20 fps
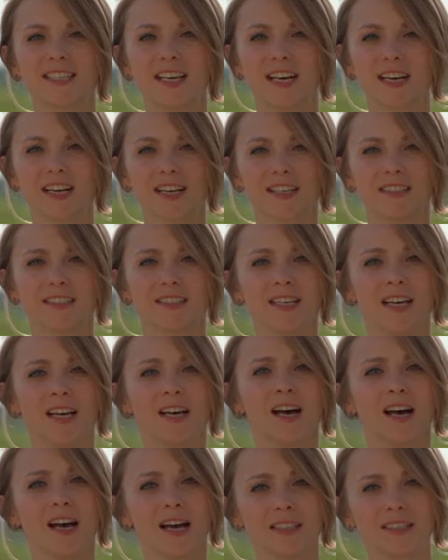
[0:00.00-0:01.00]
target
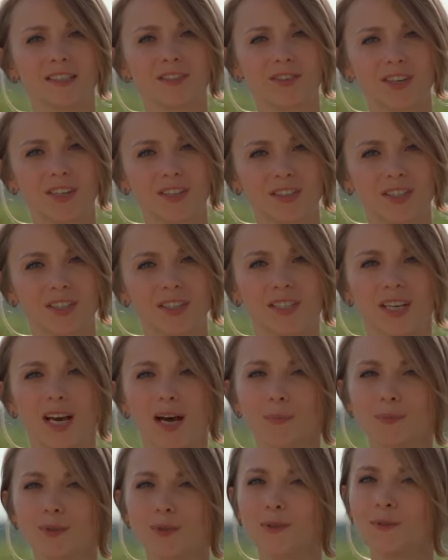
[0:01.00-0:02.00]
at ranges up
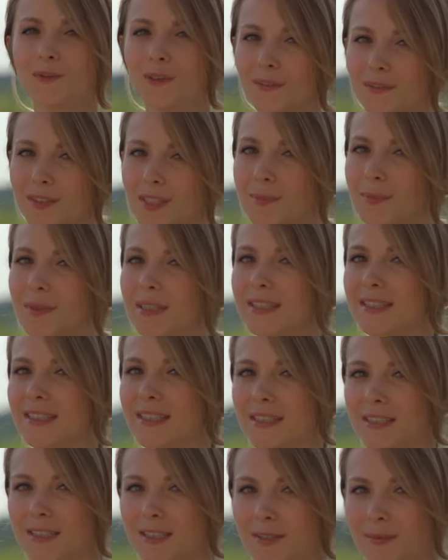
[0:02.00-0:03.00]
to 50
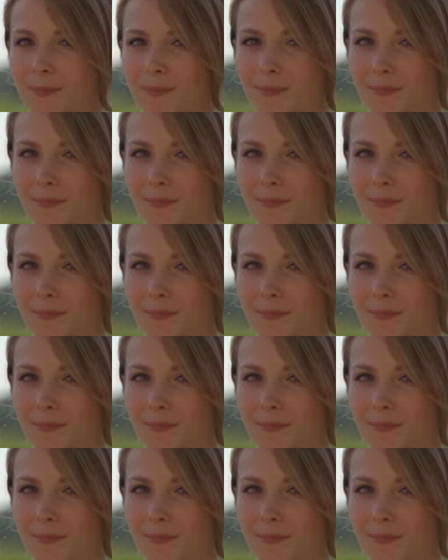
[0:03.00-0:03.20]
meters.